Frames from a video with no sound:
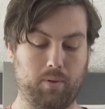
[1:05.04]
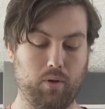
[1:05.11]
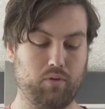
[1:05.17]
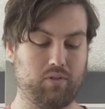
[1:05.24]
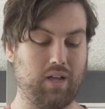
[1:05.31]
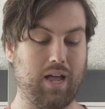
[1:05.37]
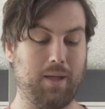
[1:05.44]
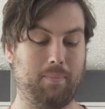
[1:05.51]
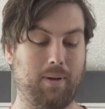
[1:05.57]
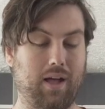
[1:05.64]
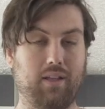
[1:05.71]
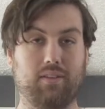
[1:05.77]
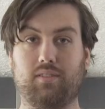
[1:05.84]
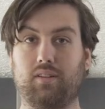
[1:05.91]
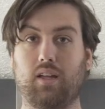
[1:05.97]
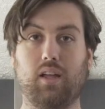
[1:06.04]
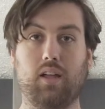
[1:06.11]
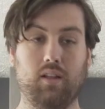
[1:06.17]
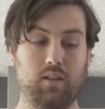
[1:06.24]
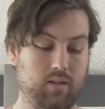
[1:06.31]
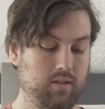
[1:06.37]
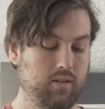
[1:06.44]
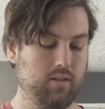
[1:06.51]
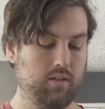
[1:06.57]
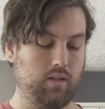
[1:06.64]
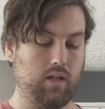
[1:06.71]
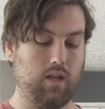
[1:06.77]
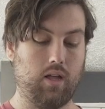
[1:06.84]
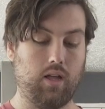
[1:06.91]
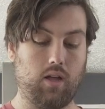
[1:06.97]
bow tie pasta
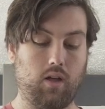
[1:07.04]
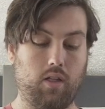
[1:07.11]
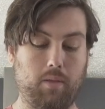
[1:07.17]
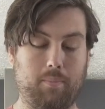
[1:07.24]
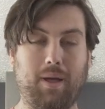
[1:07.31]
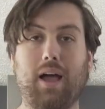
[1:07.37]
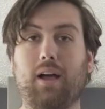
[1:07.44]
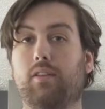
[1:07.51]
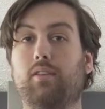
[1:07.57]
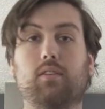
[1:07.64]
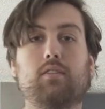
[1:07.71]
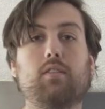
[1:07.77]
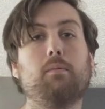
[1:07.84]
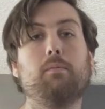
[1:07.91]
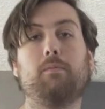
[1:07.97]
on the box. It's some